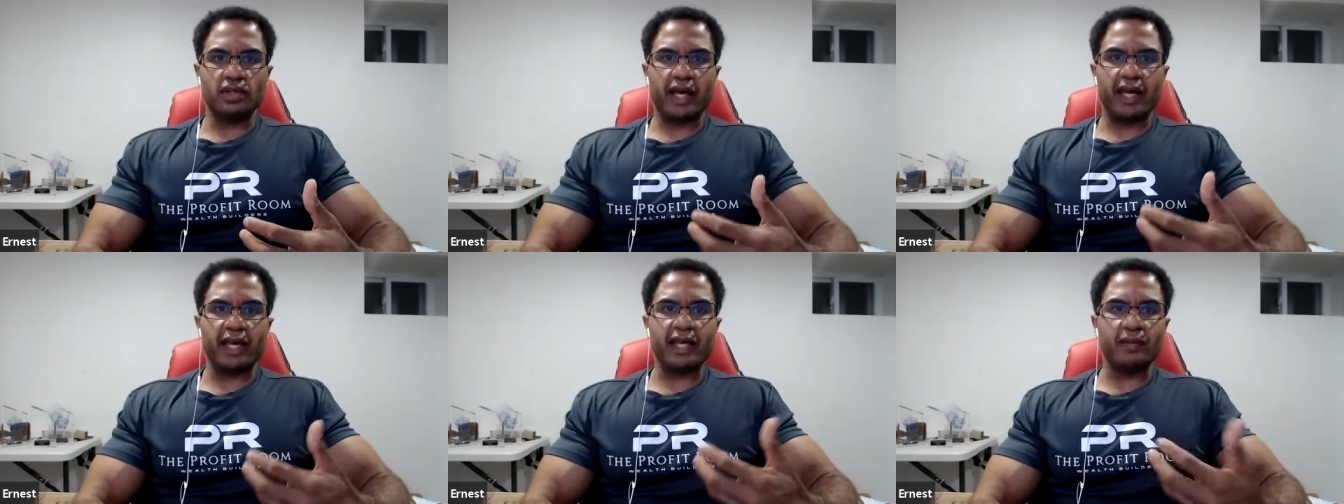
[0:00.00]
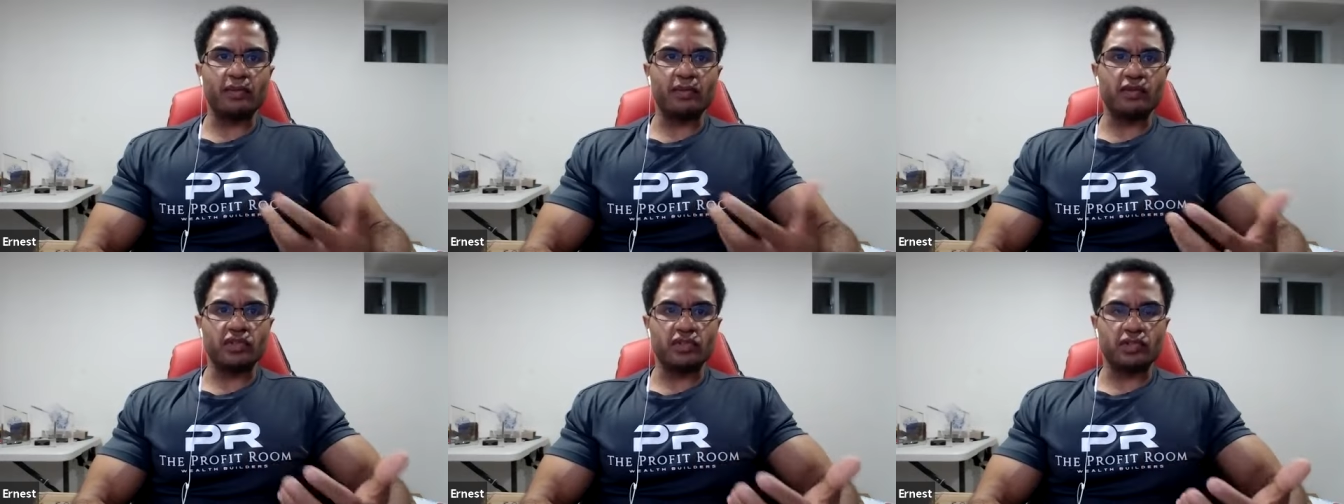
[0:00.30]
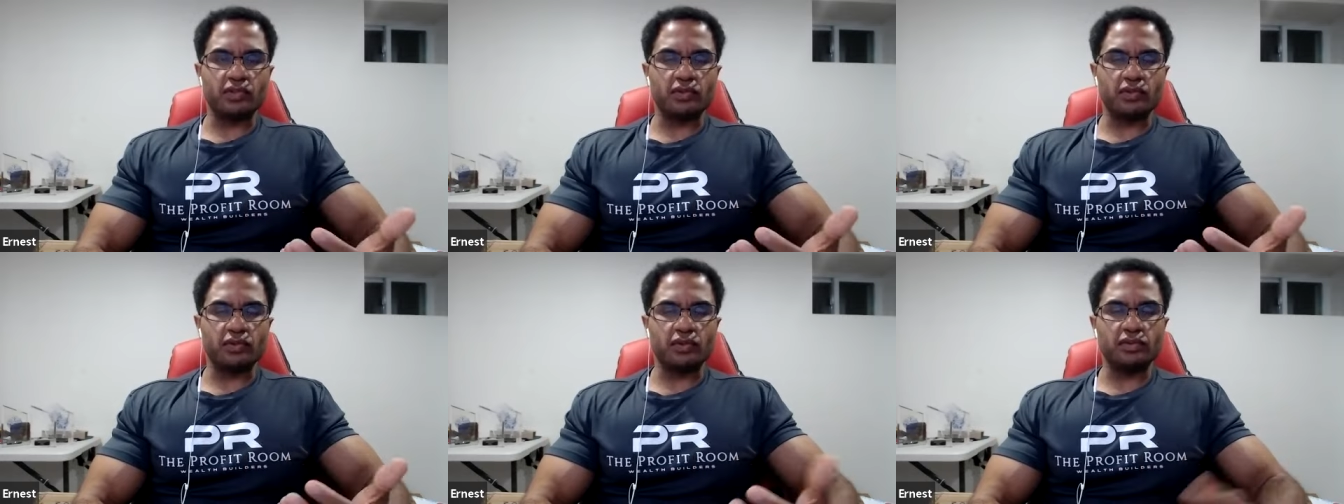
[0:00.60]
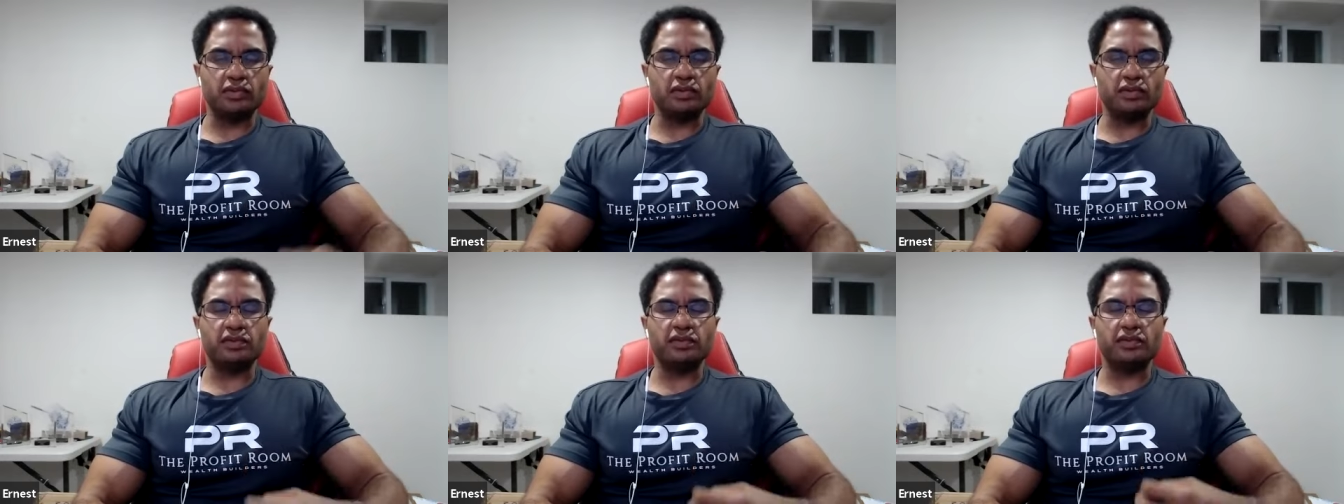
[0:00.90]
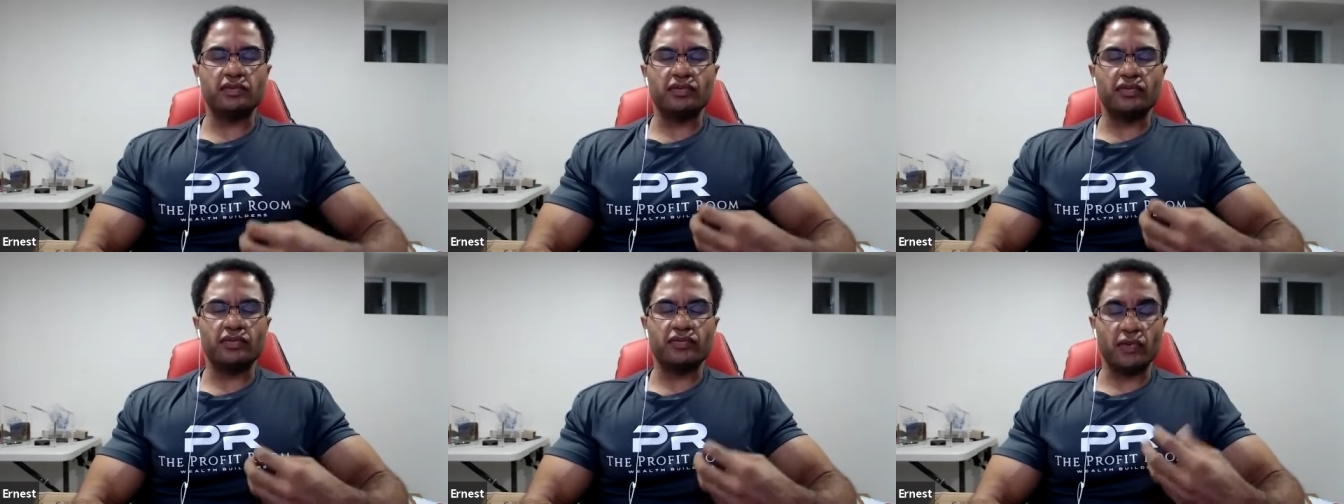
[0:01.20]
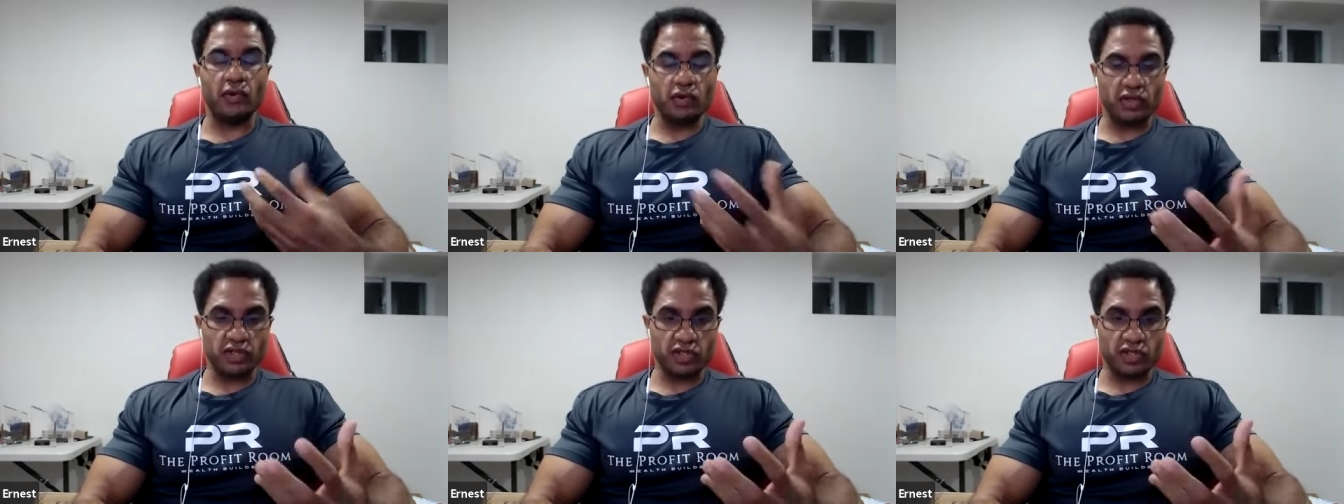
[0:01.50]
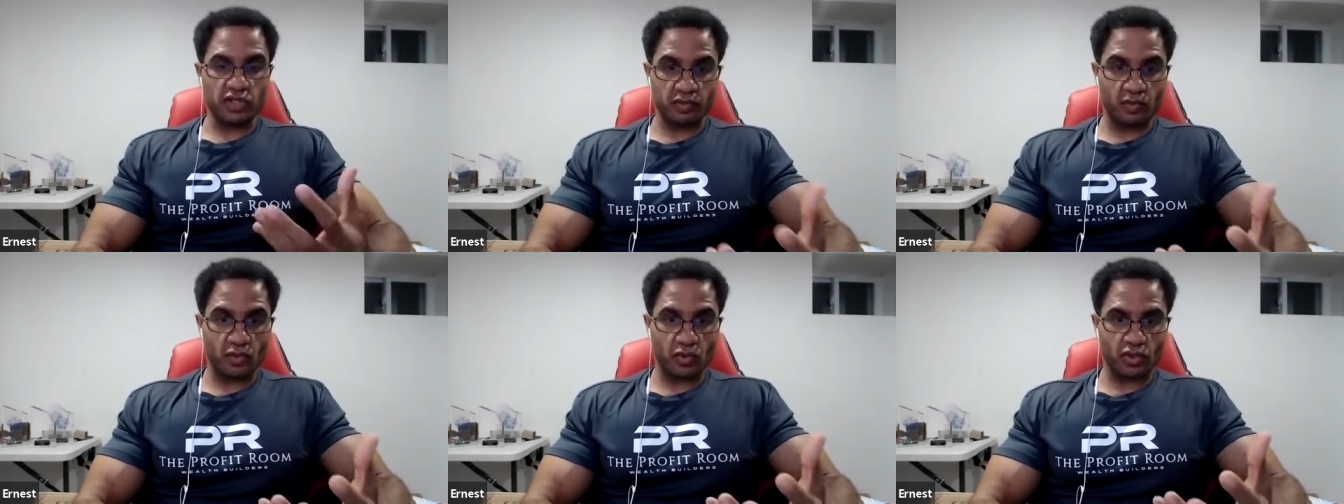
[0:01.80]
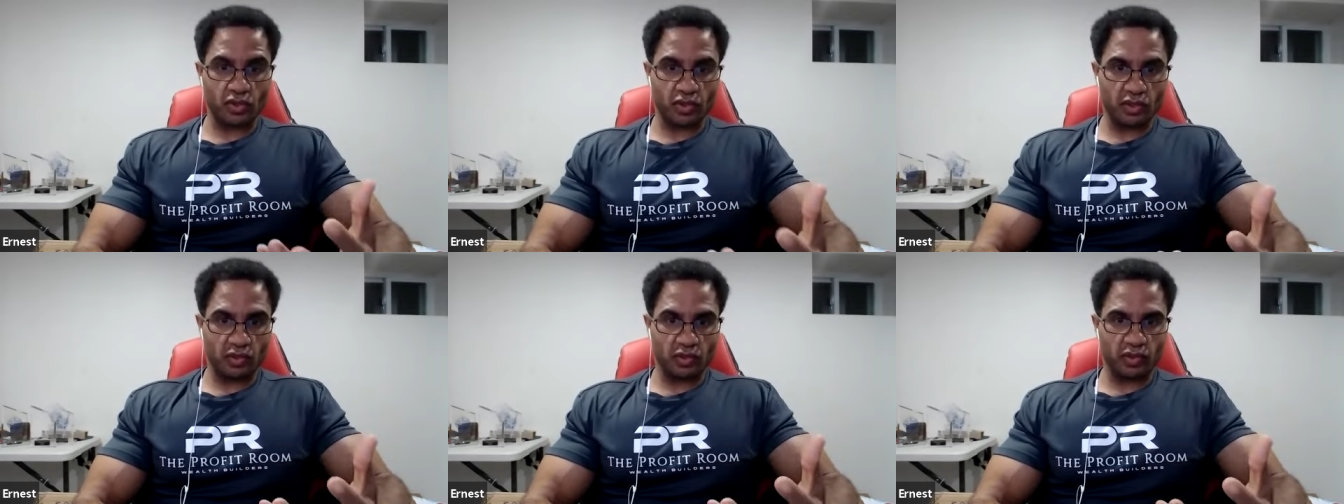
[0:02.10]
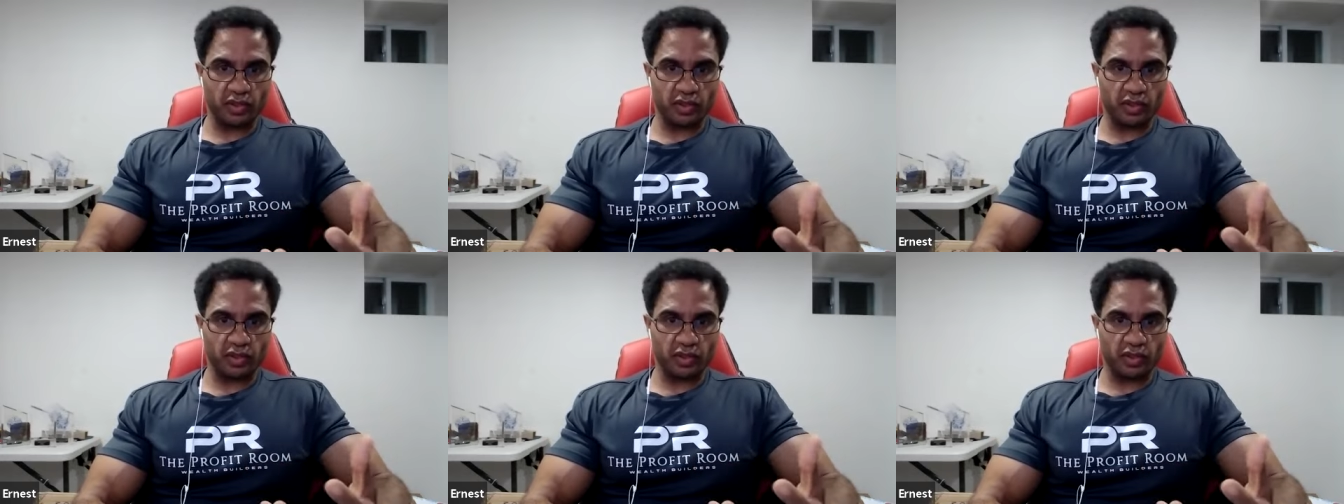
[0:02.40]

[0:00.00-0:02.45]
able to focus more